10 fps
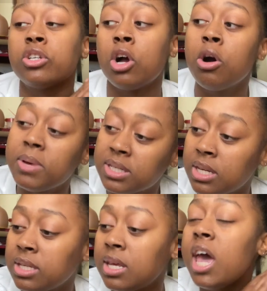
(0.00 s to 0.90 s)
your own
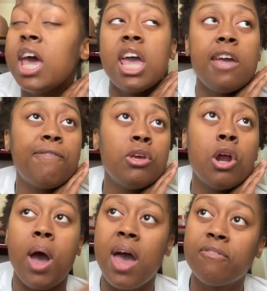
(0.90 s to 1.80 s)
business, if you
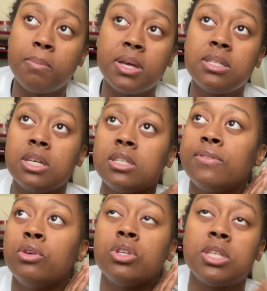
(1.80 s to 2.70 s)
don't have a business, if
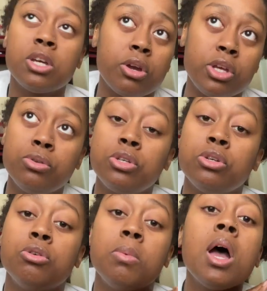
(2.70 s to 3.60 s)
you just here on
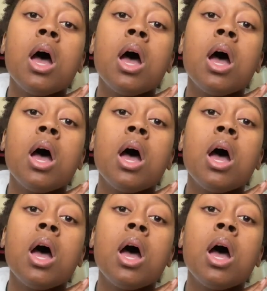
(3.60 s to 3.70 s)
YouTube,